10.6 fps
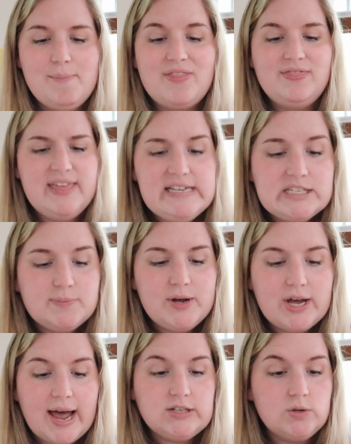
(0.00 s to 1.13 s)
This
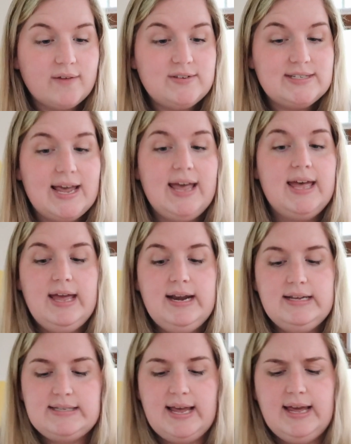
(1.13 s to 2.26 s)
book, I do have to say, it
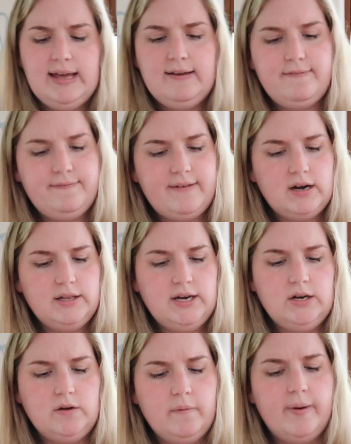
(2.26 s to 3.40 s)
is a fairly
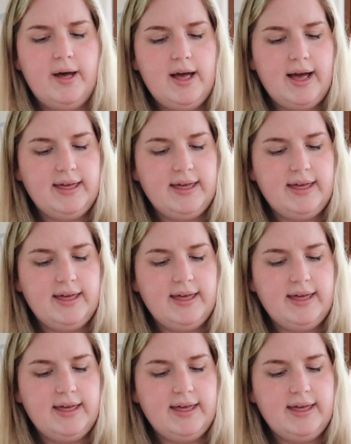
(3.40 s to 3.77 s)
new book.